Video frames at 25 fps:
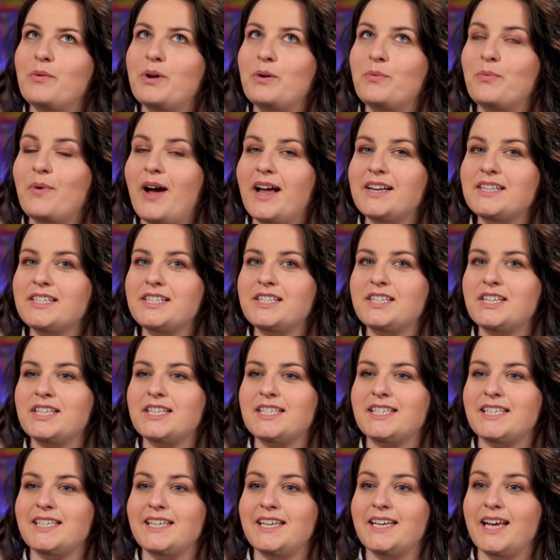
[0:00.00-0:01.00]
We went to
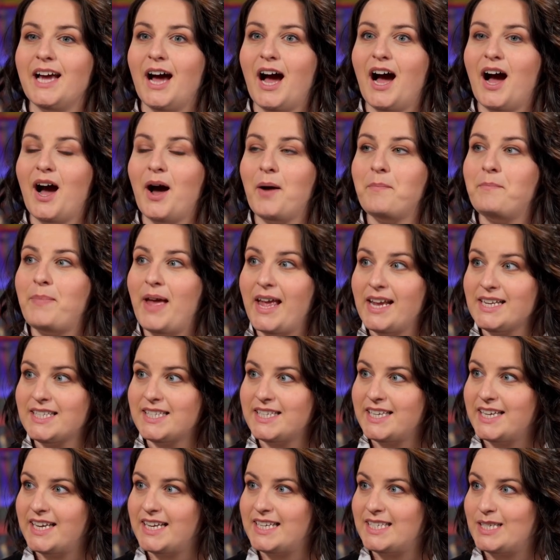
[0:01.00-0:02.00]
see a
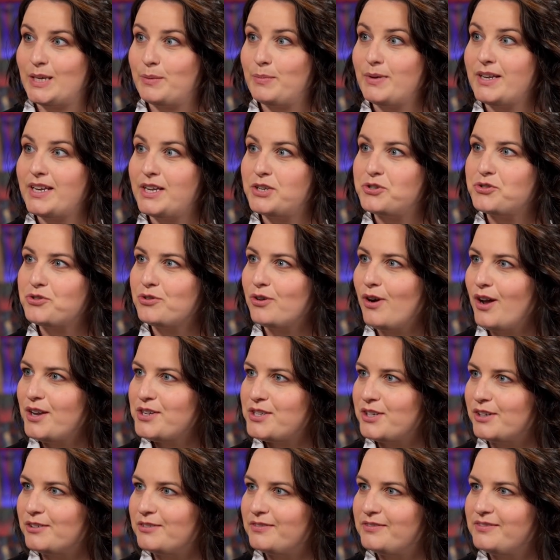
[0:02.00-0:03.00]
Banksy exhibit in
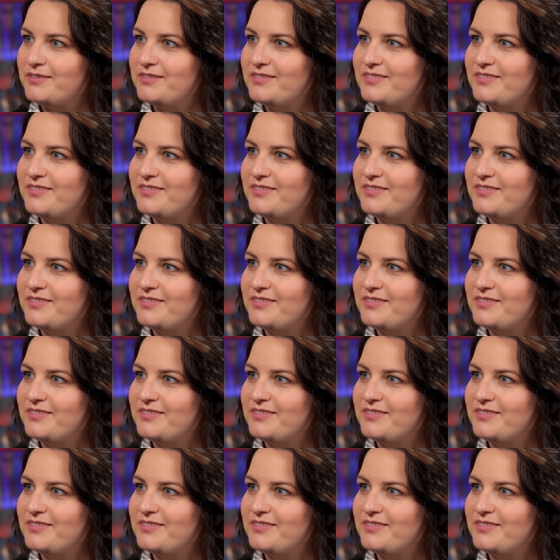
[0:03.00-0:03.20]
Toronto.